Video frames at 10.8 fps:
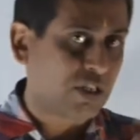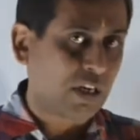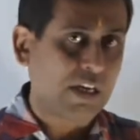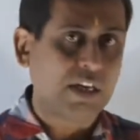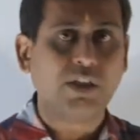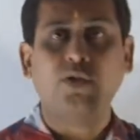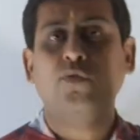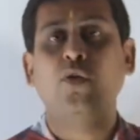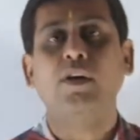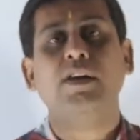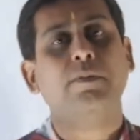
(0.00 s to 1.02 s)
is
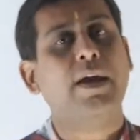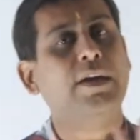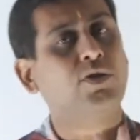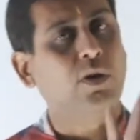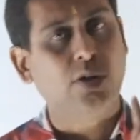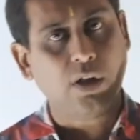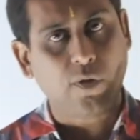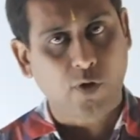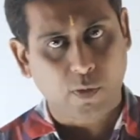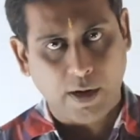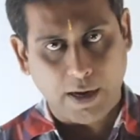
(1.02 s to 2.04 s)
fully based on the
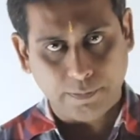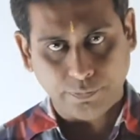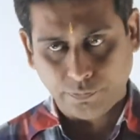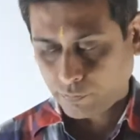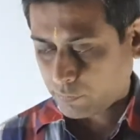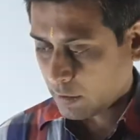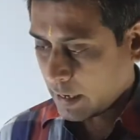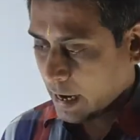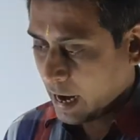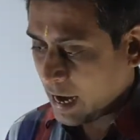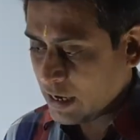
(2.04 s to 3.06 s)
formula,
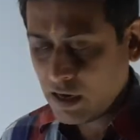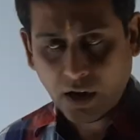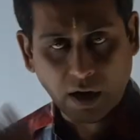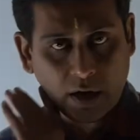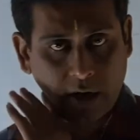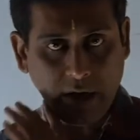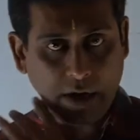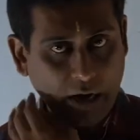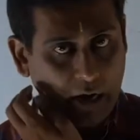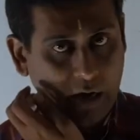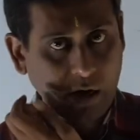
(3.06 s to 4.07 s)
and here
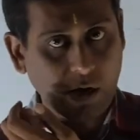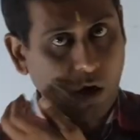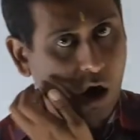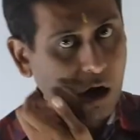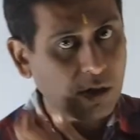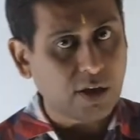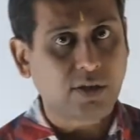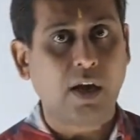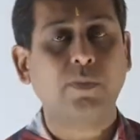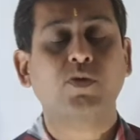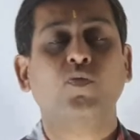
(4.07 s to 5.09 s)
in all the
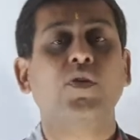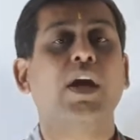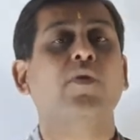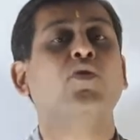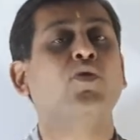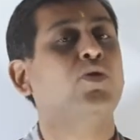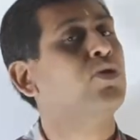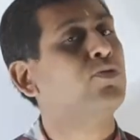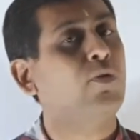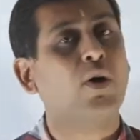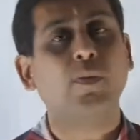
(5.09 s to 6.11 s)
sums we have to use
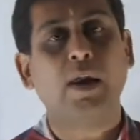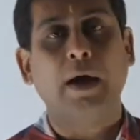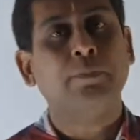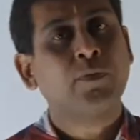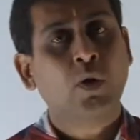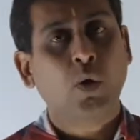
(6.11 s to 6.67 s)
formula.